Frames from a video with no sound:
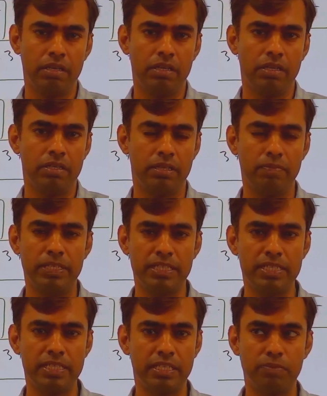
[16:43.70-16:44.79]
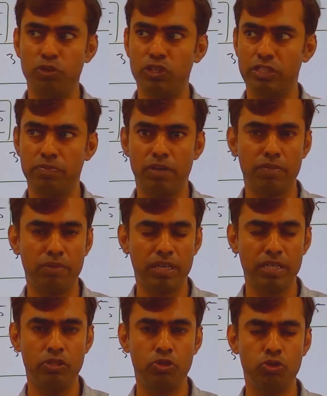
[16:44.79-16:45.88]
the Bessel's interpolation
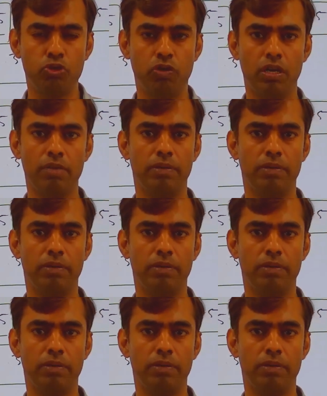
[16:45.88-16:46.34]
formula to solve